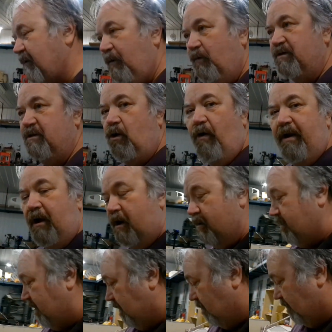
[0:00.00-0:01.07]
about what's going
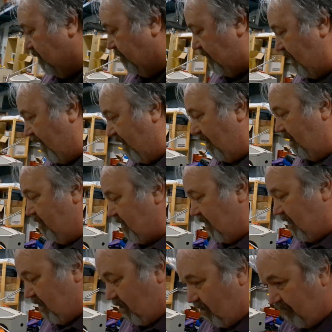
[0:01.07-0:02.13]
on here in the
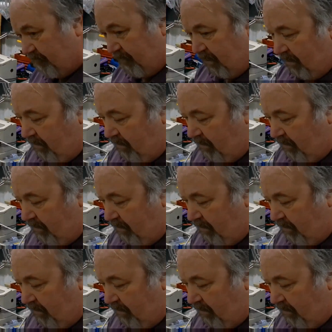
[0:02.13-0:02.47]
hangar.